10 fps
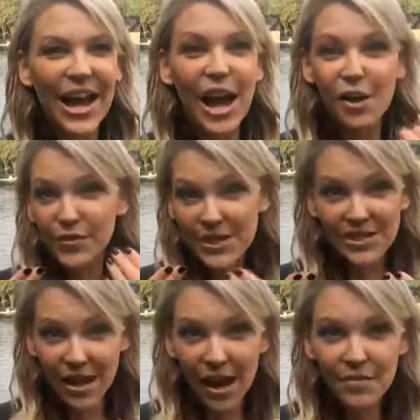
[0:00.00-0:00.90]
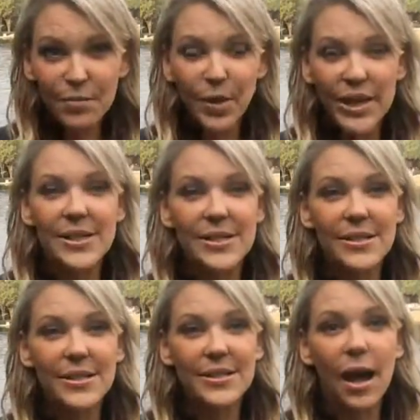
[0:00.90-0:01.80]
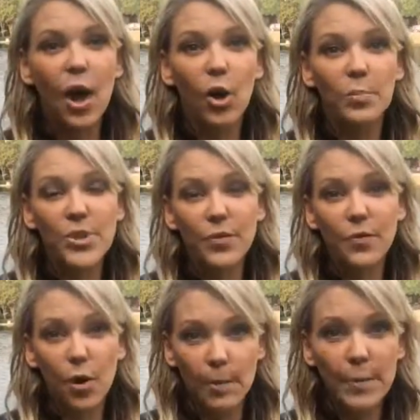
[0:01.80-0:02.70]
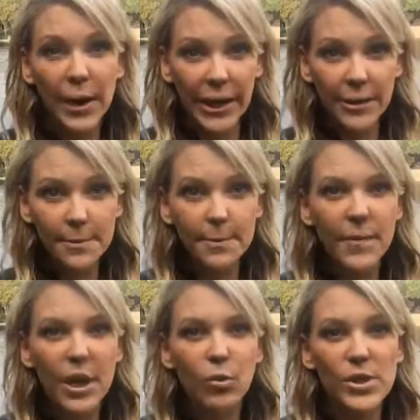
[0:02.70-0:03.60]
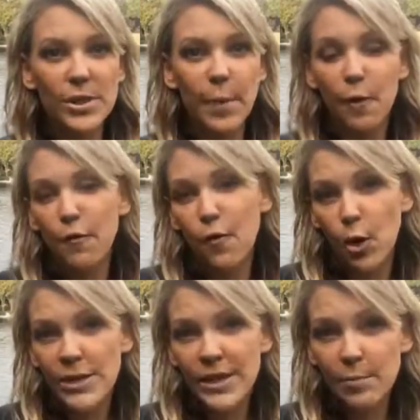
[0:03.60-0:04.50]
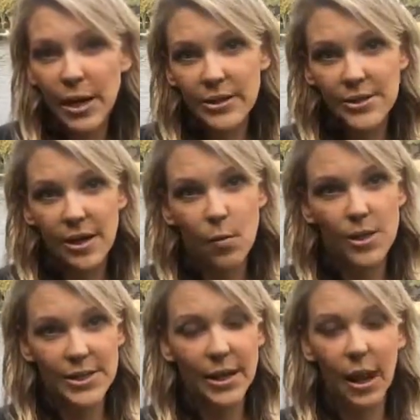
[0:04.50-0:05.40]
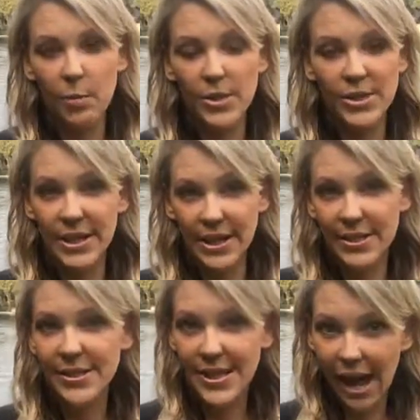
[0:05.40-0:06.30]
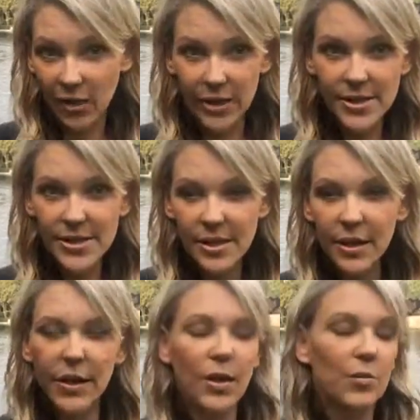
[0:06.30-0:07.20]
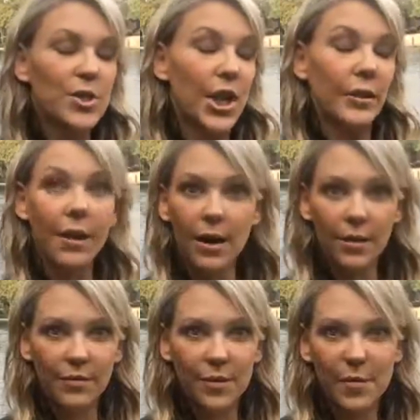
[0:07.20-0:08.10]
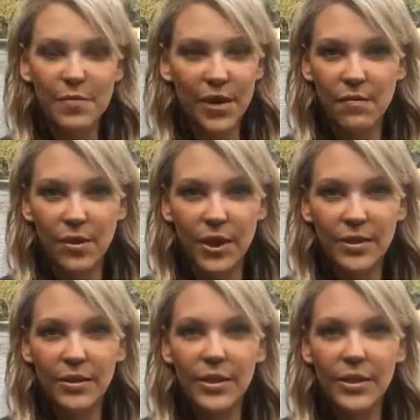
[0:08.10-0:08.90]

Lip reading: Obviously I have the braces. It's to help to form a bite. It was about 14 months that I wasn't able to eat salads, which I love. They're my favorite.